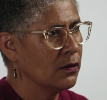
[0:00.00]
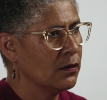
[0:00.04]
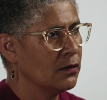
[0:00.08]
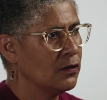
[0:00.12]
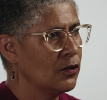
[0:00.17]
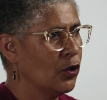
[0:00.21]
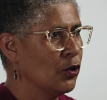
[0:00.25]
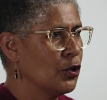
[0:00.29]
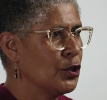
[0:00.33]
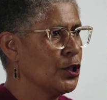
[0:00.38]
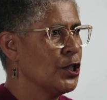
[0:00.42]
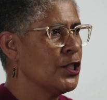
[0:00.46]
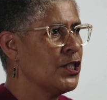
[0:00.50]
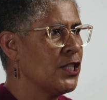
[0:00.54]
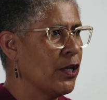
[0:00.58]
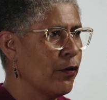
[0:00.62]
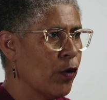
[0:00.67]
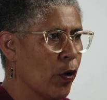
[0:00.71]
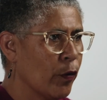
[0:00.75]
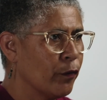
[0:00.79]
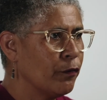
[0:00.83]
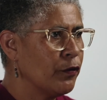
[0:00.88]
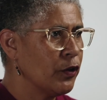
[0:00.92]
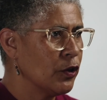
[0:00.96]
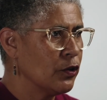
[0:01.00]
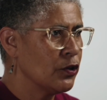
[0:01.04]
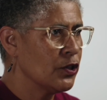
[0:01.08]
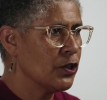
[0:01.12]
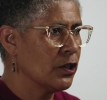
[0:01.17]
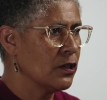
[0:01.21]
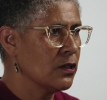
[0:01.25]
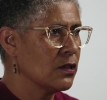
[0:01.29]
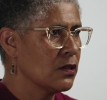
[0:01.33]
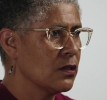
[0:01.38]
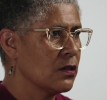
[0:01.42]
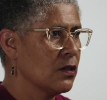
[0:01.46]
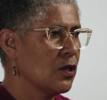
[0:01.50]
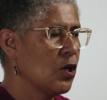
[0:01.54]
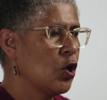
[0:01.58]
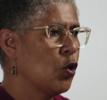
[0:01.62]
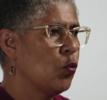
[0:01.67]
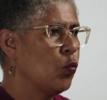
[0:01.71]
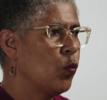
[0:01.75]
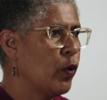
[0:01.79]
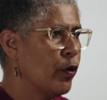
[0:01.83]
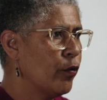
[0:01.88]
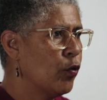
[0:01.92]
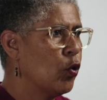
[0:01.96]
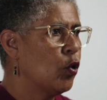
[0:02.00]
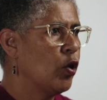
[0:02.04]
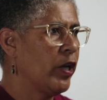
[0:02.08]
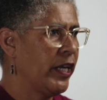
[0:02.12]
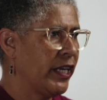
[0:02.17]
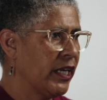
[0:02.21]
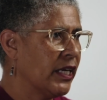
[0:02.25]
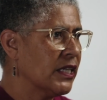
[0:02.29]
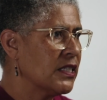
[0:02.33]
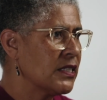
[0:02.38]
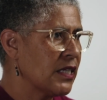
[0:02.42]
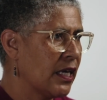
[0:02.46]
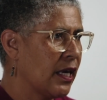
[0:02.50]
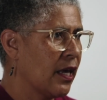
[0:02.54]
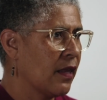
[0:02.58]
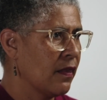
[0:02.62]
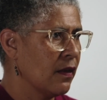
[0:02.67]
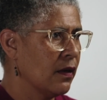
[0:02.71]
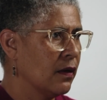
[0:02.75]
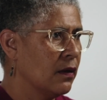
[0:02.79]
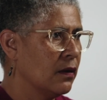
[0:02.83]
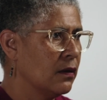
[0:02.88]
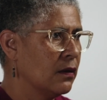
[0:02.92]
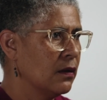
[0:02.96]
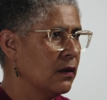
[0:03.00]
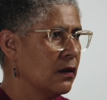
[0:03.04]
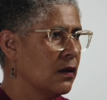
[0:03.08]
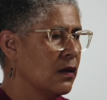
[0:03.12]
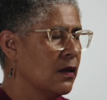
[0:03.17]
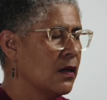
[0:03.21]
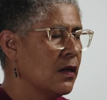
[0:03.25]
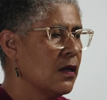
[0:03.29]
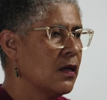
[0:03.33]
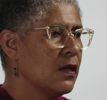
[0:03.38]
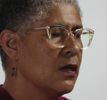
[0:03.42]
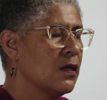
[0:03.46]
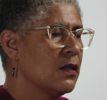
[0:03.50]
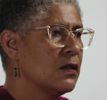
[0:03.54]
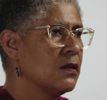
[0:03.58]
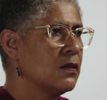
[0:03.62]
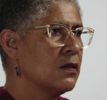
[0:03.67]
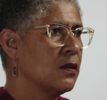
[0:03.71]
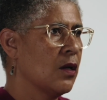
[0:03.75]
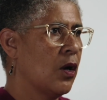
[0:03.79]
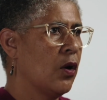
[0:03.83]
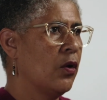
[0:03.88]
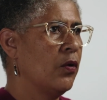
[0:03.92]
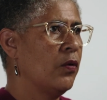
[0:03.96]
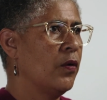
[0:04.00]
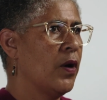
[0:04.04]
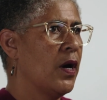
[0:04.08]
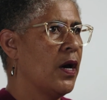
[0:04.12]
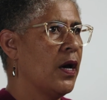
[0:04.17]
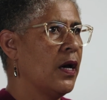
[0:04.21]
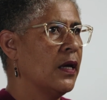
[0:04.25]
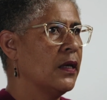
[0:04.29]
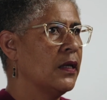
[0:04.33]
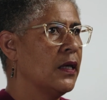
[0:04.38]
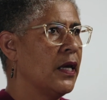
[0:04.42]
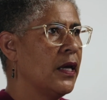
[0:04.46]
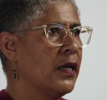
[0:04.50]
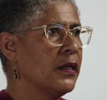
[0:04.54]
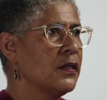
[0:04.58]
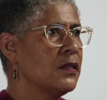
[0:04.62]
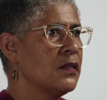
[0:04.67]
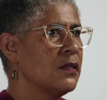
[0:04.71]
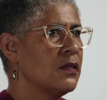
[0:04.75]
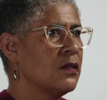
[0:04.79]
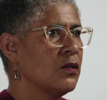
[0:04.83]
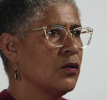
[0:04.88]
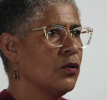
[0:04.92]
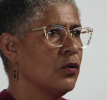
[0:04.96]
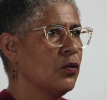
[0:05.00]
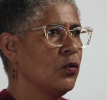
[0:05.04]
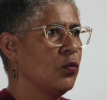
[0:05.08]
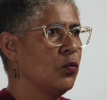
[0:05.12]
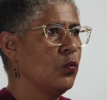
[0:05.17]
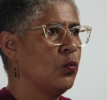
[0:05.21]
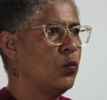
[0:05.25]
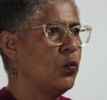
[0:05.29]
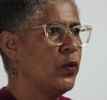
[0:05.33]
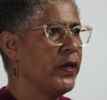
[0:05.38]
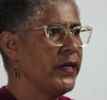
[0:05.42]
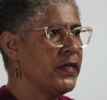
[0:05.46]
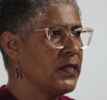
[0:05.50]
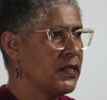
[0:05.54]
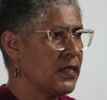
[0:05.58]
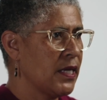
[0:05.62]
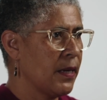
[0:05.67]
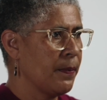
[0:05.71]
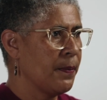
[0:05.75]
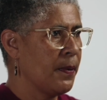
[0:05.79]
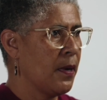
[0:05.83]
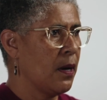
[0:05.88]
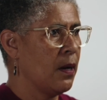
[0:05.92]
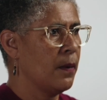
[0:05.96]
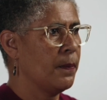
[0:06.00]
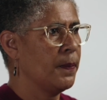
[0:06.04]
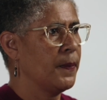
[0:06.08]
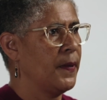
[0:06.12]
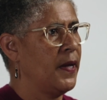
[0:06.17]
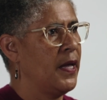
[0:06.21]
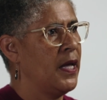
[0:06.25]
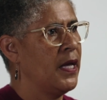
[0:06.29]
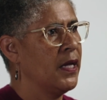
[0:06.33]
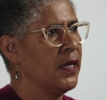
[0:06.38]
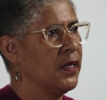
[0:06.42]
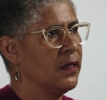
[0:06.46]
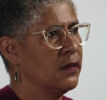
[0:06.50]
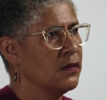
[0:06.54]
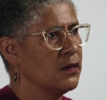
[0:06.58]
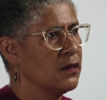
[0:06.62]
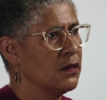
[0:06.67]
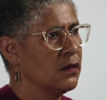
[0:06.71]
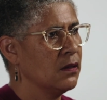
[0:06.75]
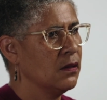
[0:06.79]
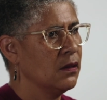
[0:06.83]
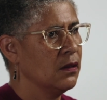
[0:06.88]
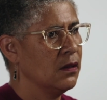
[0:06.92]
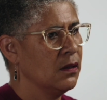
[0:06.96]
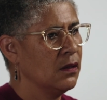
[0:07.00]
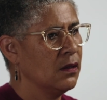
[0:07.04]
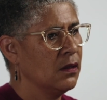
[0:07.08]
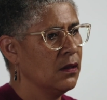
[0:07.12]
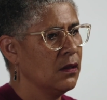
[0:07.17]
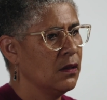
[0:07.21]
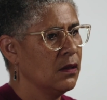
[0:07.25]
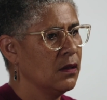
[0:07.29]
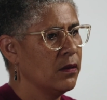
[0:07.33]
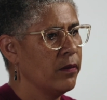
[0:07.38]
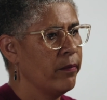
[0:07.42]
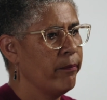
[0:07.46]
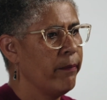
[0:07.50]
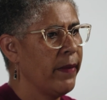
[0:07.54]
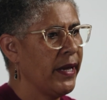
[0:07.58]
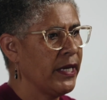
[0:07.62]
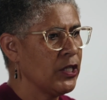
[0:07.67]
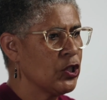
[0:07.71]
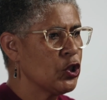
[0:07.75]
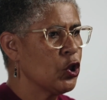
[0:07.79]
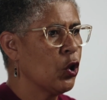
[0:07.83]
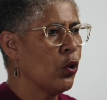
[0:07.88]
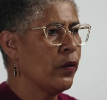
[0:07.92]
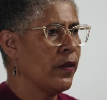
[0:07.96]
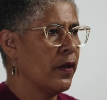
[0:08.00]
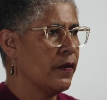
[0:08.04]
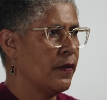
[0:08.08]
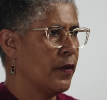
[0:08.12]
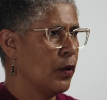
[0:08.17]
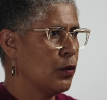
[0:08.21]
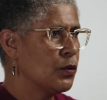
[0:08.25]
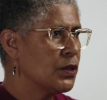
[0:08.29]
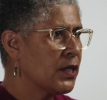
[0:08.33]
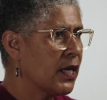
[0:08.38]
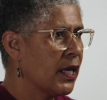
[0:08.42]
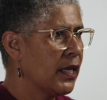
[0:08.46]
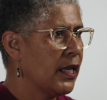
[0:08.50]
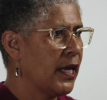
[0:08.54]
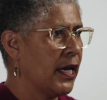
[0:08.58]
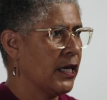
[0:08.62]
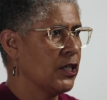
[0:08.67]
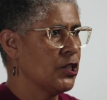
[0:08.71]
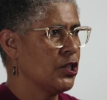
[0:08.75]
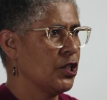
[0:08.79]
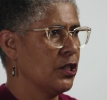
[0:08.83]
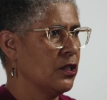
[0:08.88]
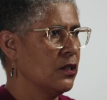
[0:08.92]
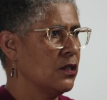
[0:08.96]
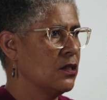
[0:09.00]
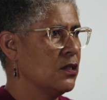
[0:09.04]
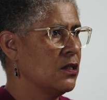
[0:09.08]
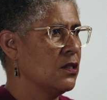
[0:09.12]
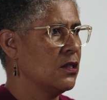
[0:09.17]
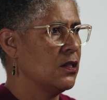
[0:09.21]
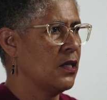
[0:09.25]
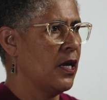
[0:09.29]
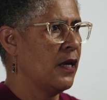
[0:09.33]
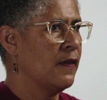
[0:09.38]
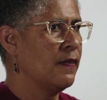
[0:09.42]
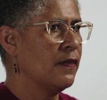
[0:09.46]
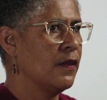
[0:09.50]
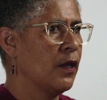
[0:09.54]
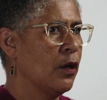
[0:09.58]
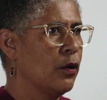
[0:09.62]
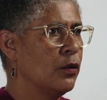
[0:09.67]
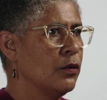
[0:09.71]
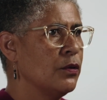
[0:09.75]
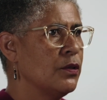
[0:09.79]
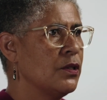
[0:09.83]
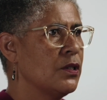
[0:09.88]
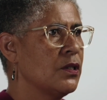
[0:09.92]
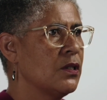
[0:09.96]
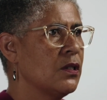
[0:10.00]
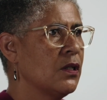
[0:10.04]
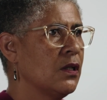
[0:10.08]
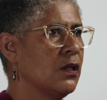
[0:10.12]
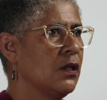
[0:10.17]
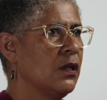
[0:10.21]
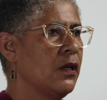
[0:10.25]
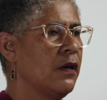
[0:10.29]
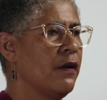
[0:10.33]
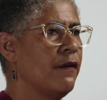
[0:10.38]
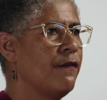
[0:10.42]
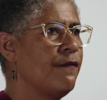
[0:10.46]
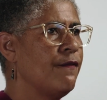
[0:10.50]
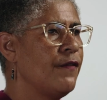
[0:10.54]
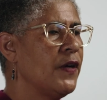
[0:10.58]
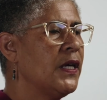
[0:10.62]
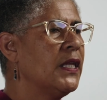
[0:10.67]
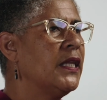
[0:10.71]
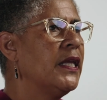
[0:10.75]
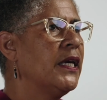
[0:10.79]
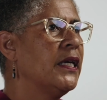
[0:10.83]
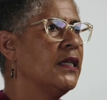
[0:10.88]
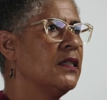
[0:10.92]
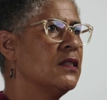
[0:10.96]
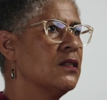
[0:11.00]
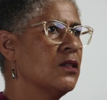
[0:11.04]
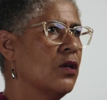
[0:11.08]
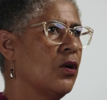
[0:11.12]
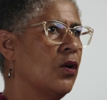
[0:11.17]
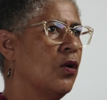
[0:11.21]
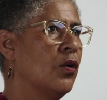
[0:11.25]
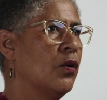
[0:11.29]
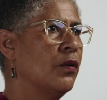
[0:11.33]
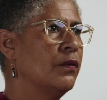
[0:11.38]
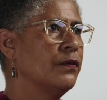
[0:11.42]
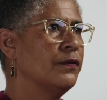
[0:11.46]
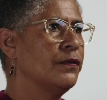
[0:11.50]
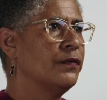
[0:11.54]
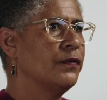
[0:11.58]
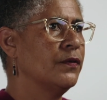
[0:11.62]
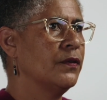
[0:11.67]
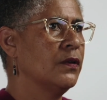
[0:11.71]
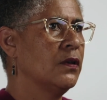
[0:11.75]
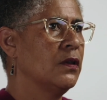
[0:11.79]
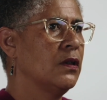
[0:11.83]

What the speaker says: not just their own futures. We're all in it together. So unless we step up and make sure that those connections and those feelings of